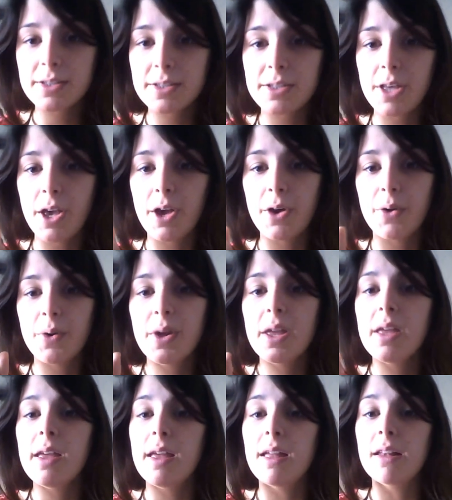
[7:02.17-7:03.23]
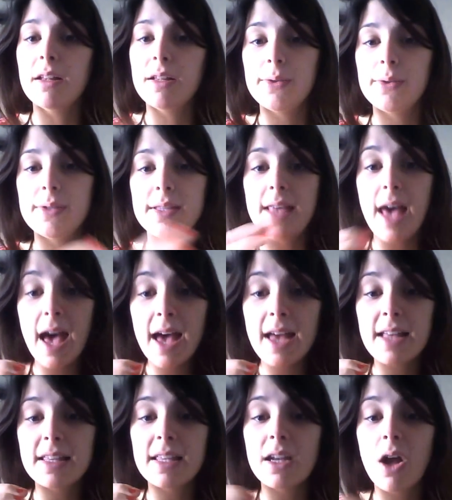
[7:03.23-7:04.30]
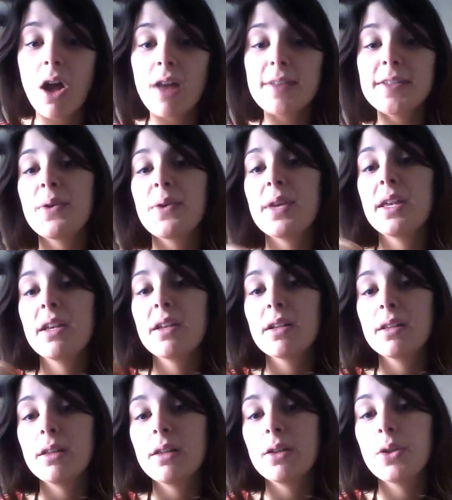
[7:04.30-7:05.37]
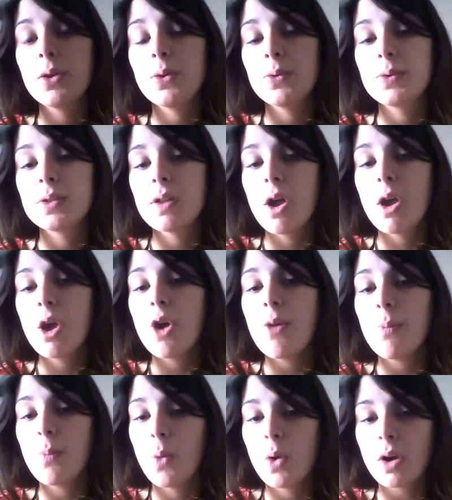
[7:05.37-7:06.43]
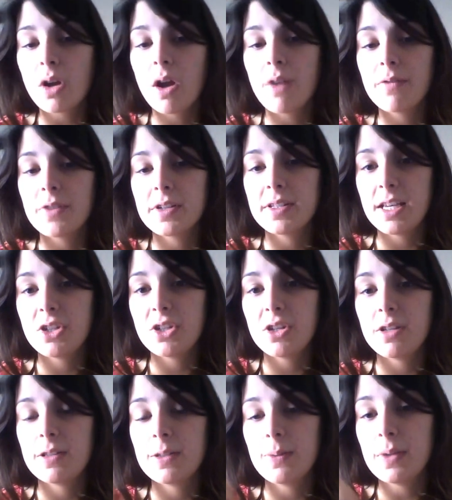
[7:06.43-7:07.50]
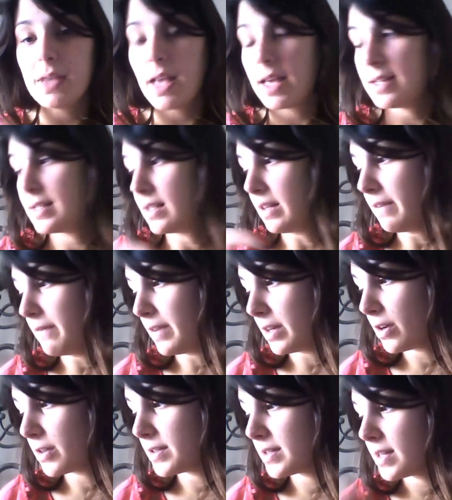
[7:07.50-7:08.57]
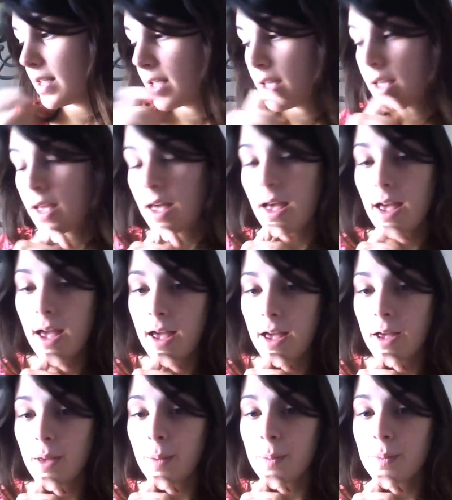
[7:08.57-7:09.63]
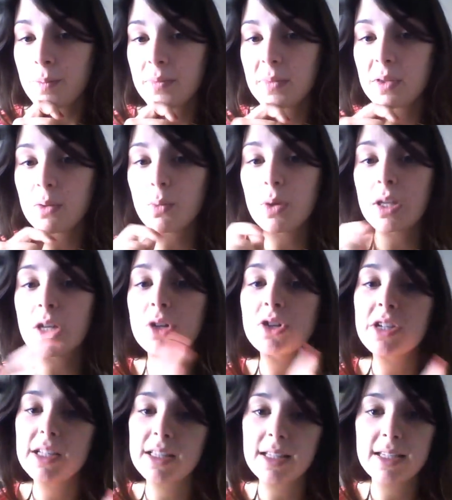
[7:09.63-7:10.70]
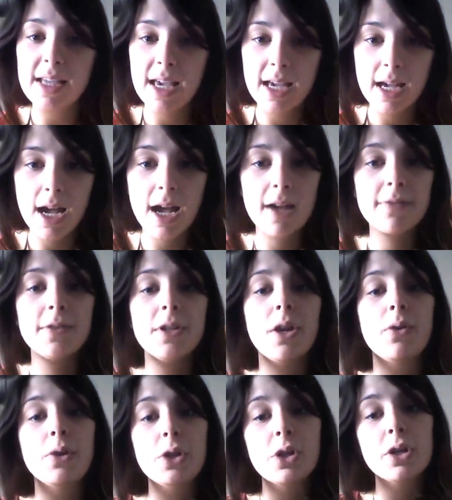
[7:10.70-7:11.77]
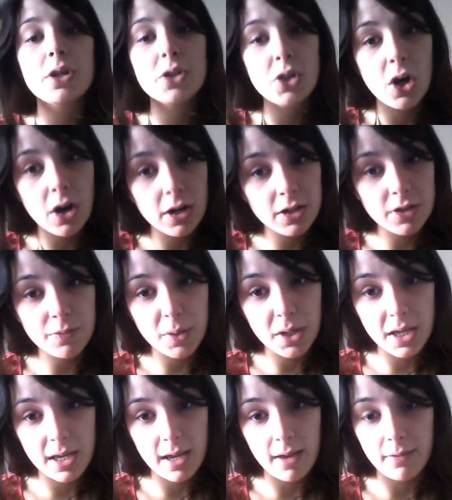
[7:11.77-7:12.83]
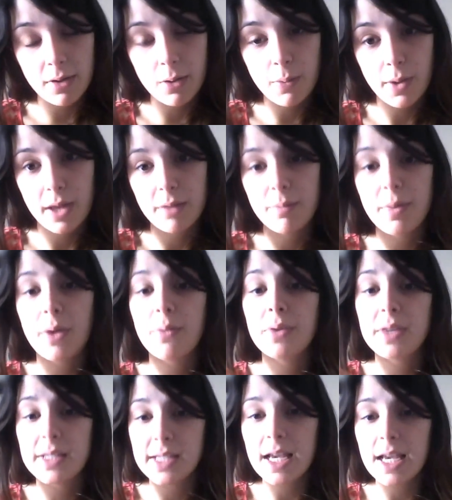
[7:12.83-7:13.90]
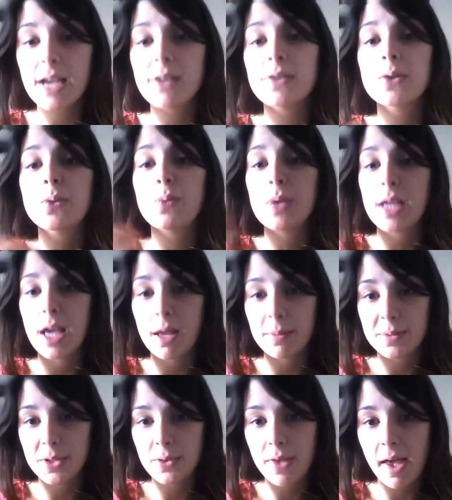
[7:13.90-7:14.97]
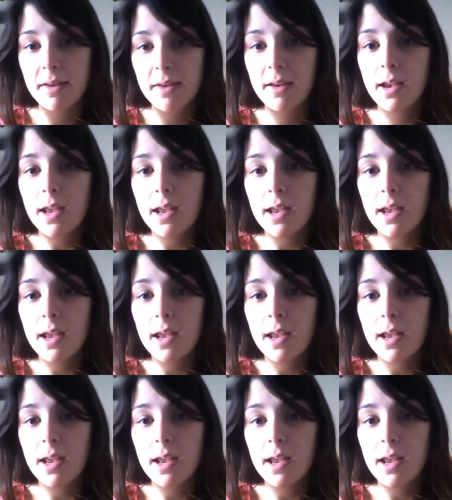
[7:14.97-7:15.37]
So it includes that, and then also it includes more conversations with us and the vendors. When you're just the day of, you're in charge of booking everyone, but with the details, we help do that.